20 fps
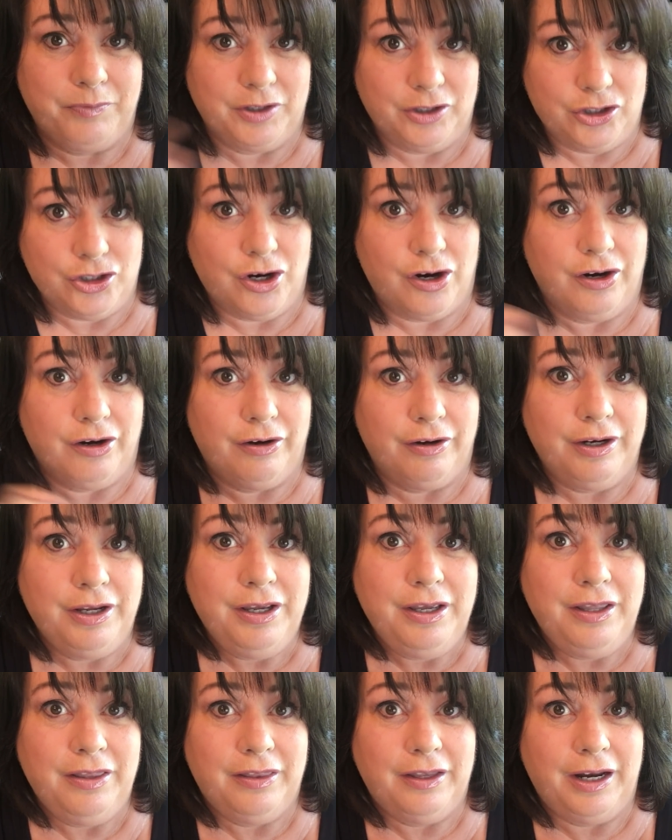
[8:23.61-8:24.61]
jar
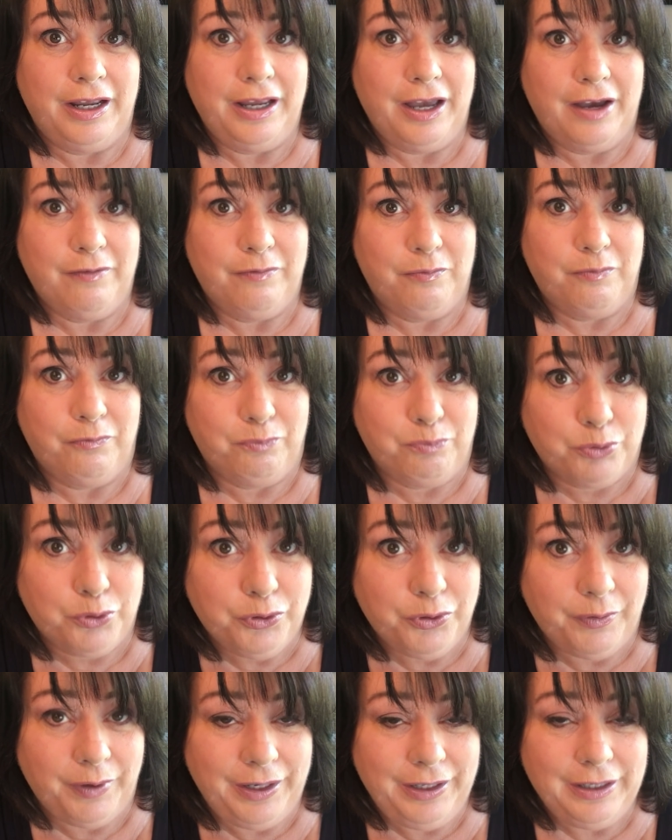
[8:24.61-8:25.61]
that I have
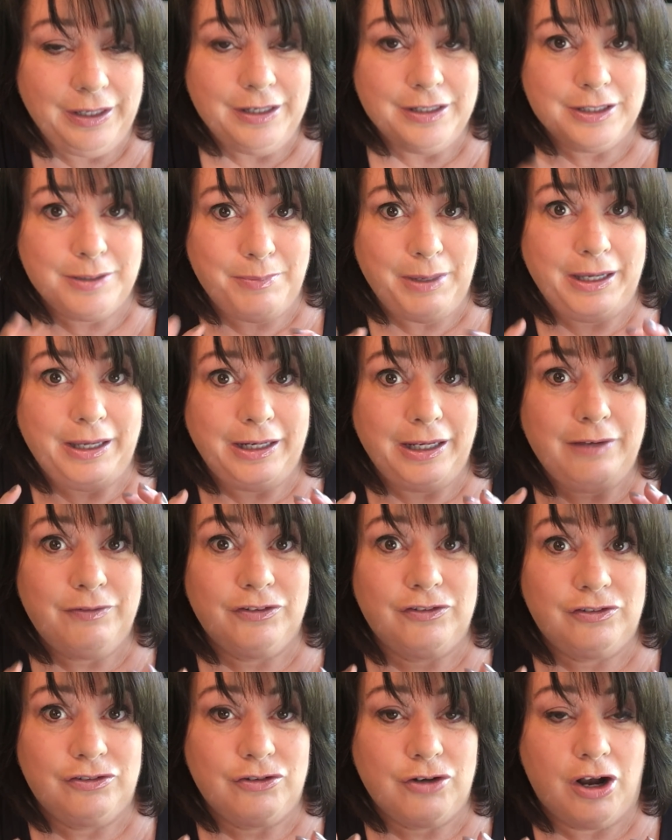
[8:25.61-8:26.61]
brewing to make it
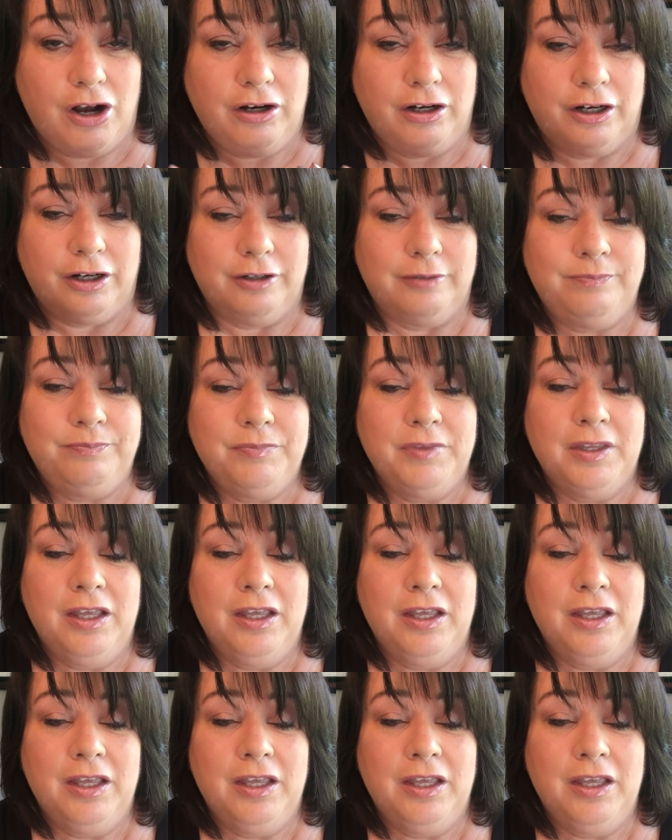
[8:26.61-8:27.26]
even stronger.